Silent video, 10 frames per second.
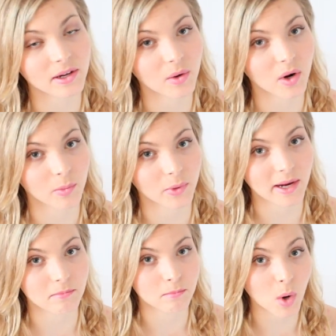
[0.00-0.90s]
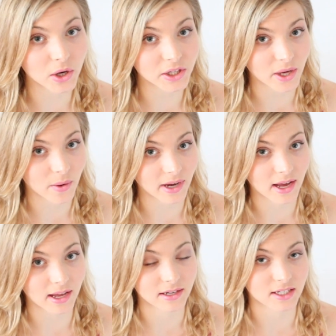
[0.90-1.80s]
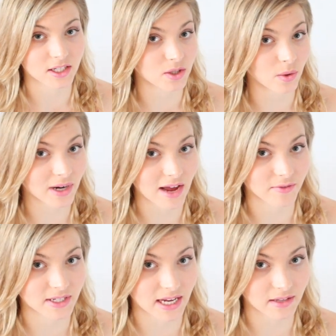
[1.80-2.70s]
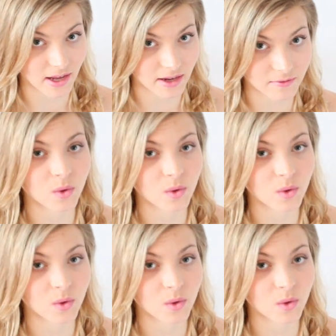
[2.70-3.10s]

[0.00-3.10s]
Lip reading: incorporate more yoga into your everyday life.